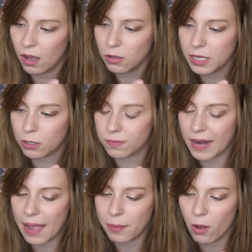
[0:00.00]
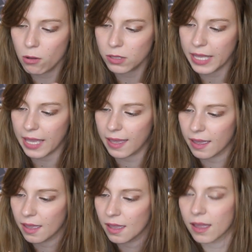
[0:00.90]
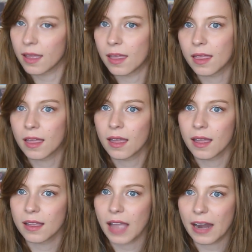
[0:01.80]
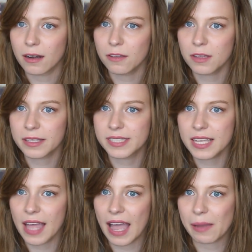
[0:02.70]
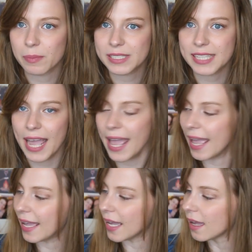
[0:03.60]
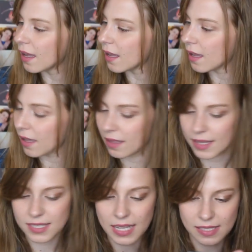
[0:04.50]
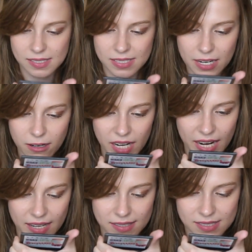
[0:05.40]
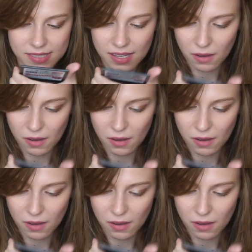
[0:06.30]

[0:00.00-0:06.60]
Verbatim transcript: Holy crap-oli! I don't know if you can see that, but dang! That's like serious.